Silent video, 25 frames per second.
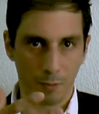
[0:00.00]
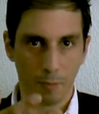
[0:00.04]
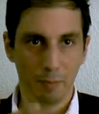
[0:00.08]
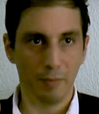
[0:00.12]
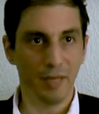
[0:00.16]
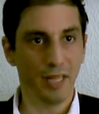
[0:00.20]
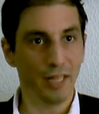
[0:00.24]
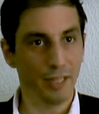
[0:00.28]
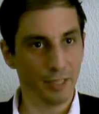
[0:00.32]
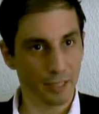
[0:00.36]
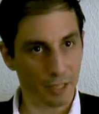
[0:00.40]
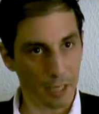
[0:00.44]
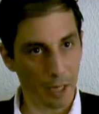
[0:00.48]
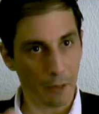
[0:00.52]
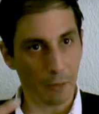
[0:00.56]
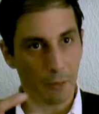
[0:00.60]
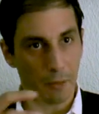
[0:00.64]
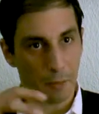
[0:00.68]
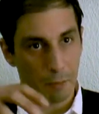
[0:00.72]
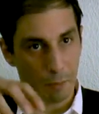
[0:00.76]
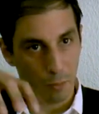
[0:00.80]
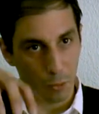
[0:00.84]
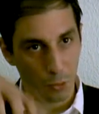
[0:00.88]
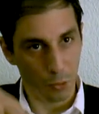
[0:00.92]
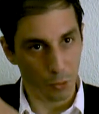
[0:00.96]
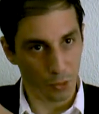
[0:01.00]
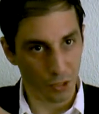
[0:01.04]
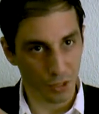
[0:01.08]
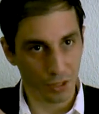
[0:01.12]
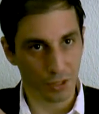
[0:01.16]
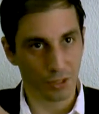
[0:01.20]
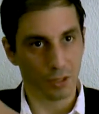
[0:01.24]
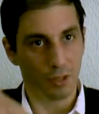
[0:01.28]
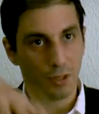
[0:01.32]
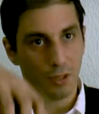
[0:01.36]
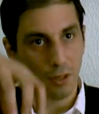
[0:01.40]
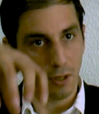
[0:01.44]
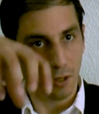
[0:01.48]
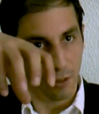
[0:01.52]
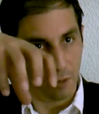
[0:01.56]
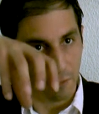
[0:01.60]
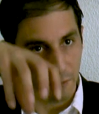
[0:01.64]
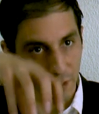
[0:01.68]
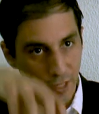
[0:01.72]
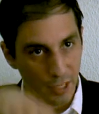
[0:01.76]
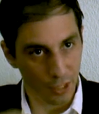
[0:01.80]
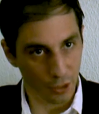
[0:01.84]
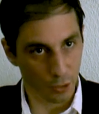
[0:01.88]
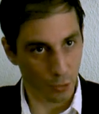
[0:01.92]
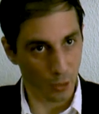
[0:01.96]
Military boots
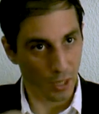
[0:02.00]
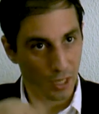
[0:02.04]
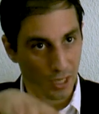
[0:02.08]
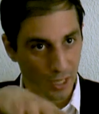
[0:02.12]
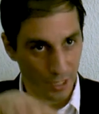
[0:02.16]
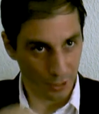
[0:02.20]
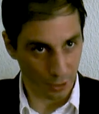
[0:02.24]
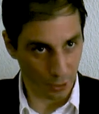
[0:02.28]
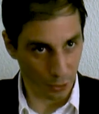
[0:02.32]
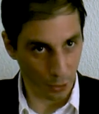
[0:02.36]
on Venezuela